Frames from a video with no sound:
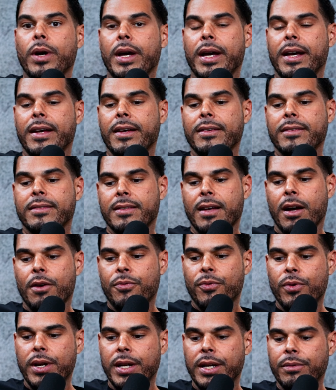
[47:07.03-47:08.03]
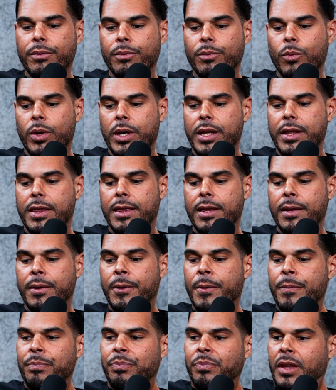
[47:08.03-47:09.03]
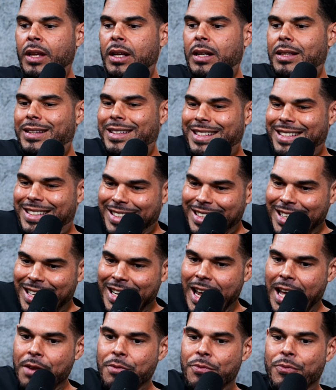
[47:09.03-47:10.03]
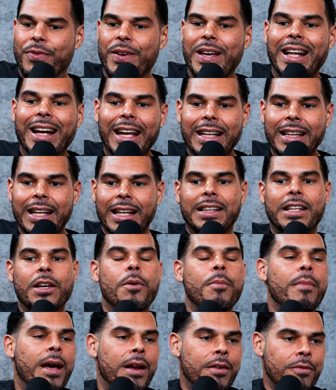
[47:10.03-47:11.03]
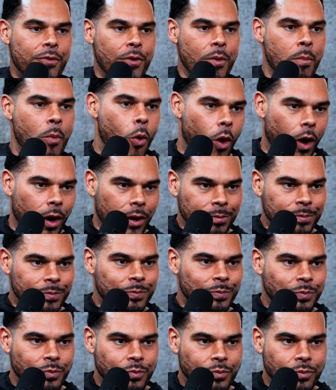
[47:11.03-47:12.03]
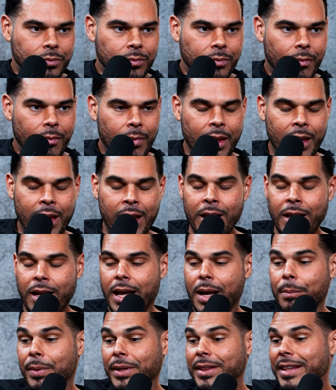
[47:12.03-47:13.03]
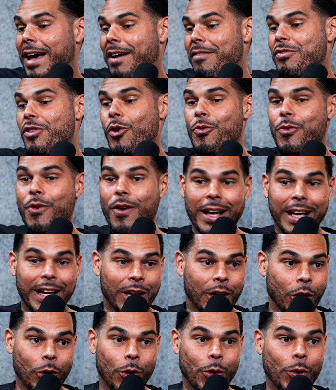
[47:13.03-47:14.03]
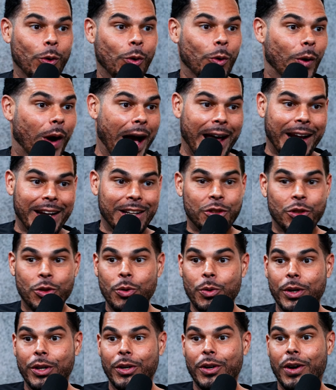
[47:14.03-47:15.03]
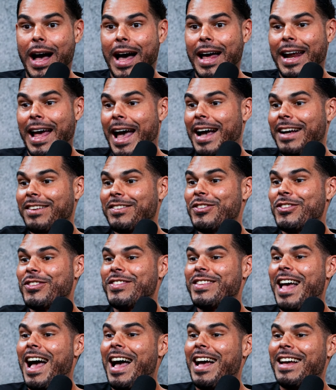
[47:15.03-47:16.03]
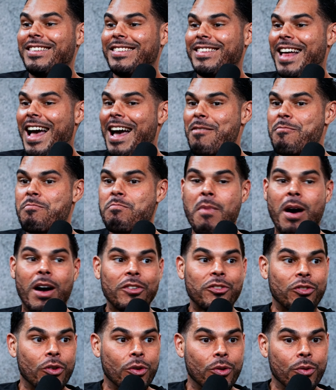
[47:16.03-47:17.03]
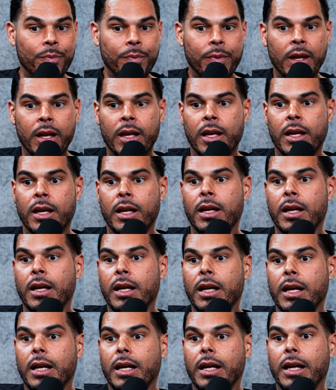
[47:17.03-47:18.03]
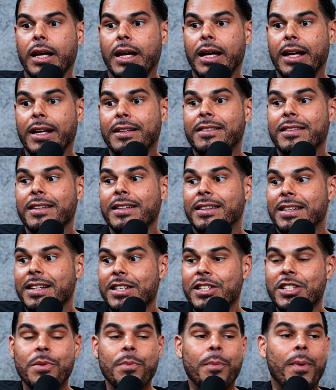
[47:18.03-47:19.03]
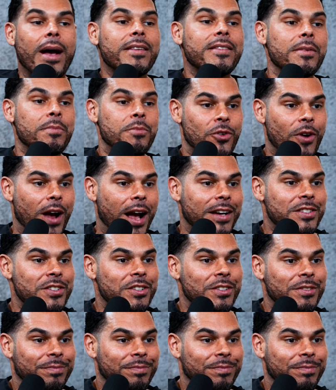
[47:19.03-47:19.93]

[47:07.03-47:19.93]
is suffering with this innate feeling that they're meant for more, but they have no fucking clue how to do it or how to exercise that muscle, it's addition by subtraction.